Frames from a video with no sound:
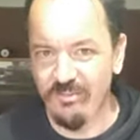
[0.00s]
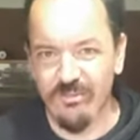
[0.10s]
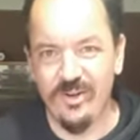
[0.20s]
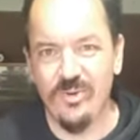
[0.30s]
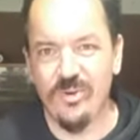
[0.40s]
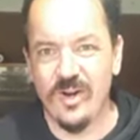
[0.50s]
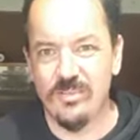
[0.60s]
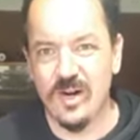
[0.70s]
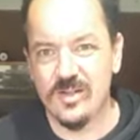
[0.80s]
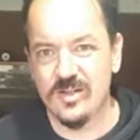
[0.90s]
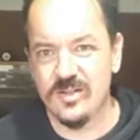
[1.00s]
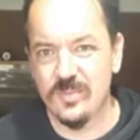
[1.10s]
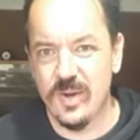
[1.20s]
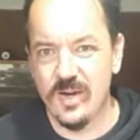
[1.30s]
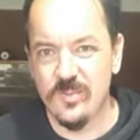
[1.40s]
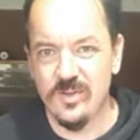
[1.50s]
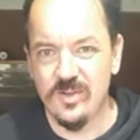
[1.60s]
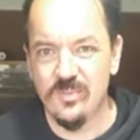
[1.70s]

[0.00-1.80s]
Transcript: real great brushes to paint with,